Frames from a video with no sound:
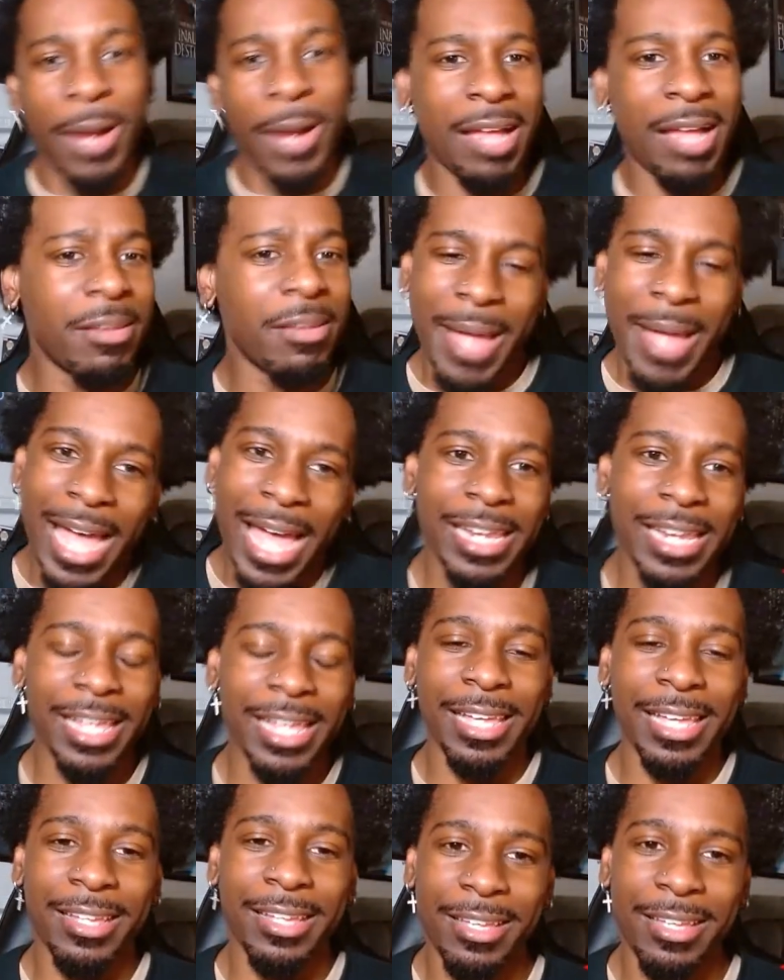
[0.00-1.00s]

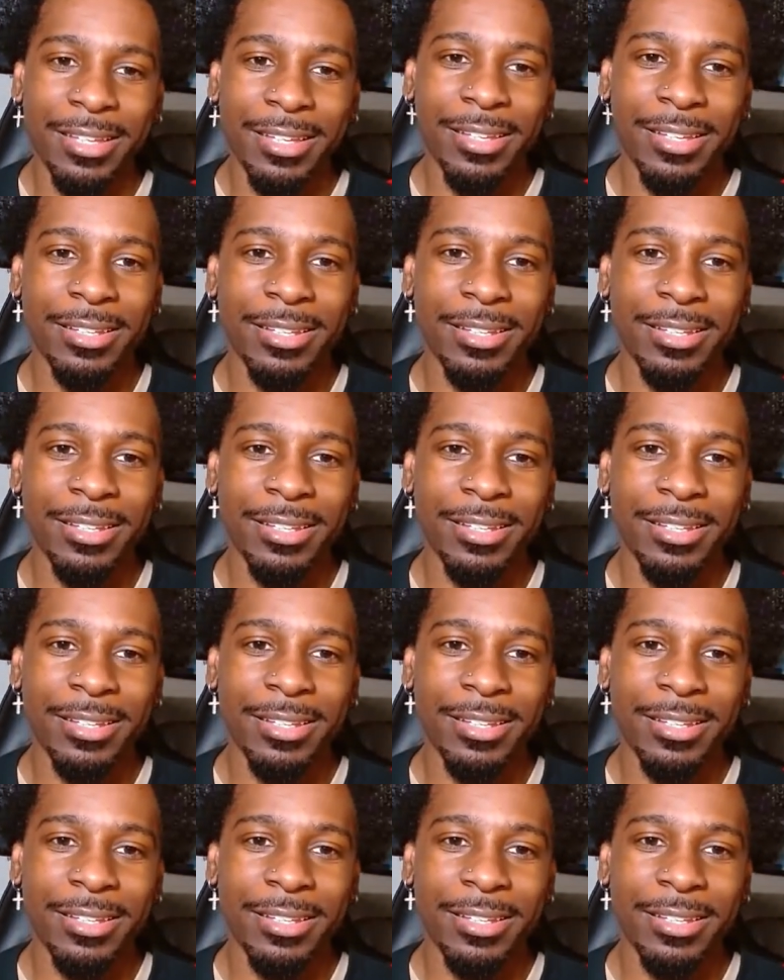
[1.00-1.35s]
problematic!